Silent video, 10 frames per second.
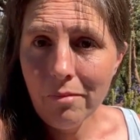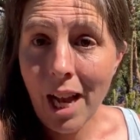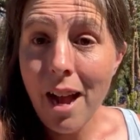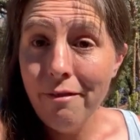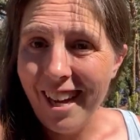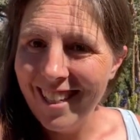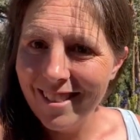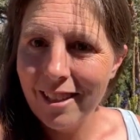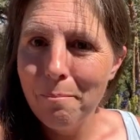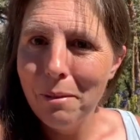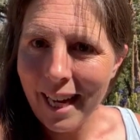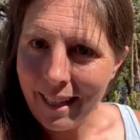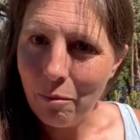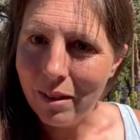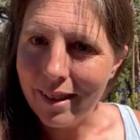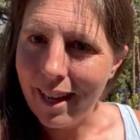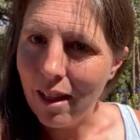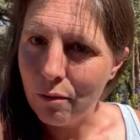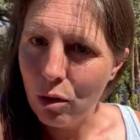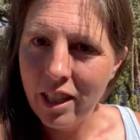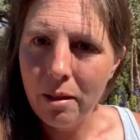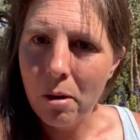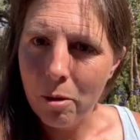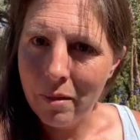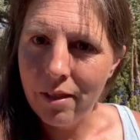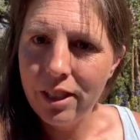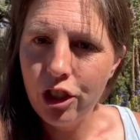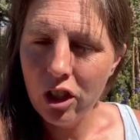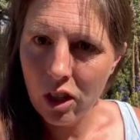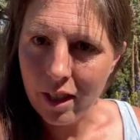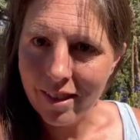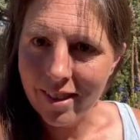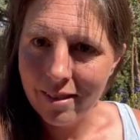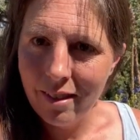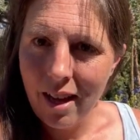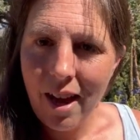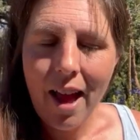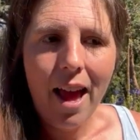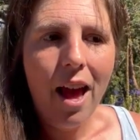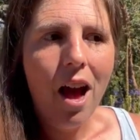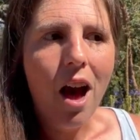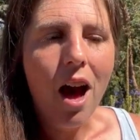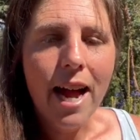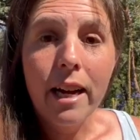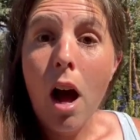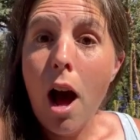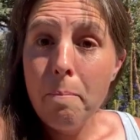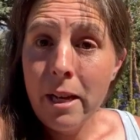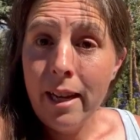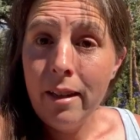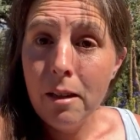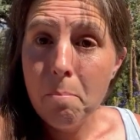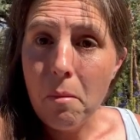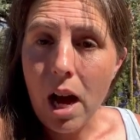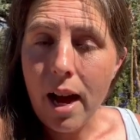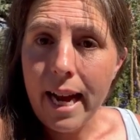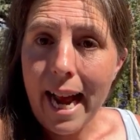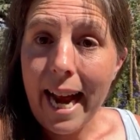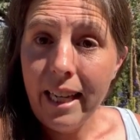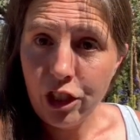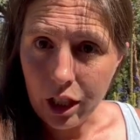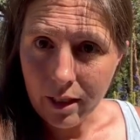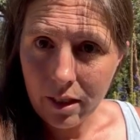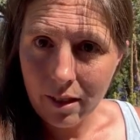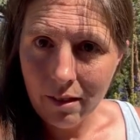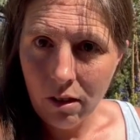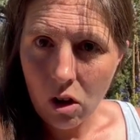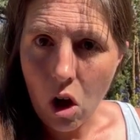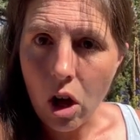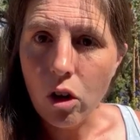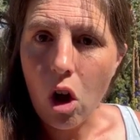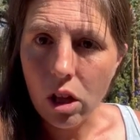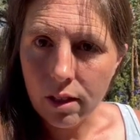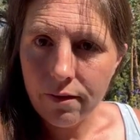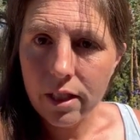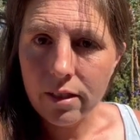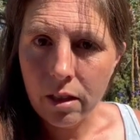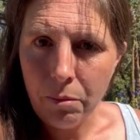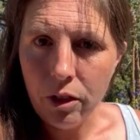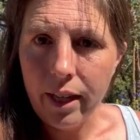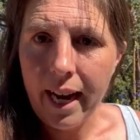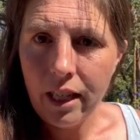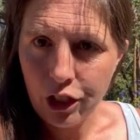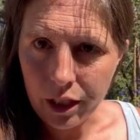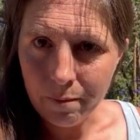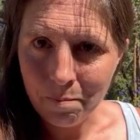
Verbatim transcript: I filed a complaint with the California Department of Insurance. I copied my agent on all of this communication.